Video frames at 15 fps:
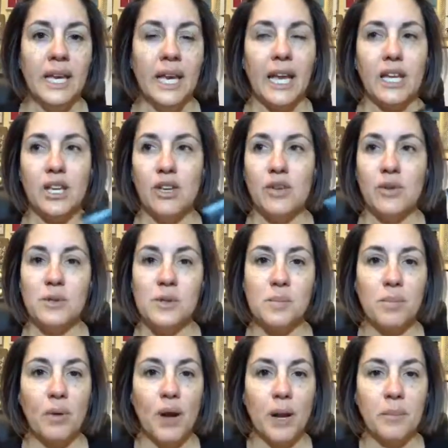and you use
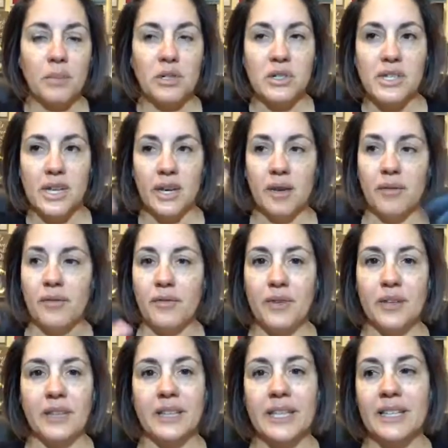primer to help
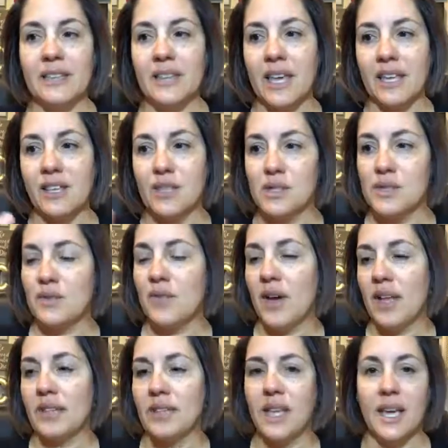fill in like those
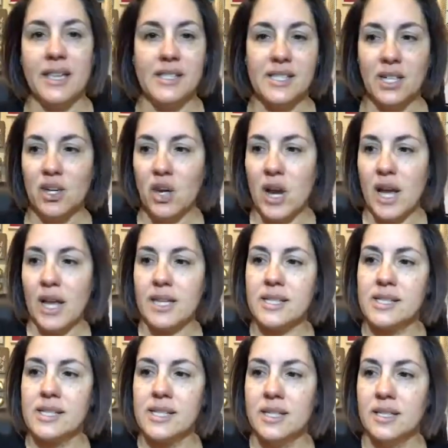fine lines and
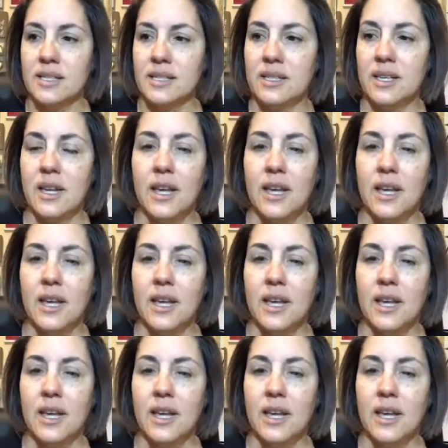cracks and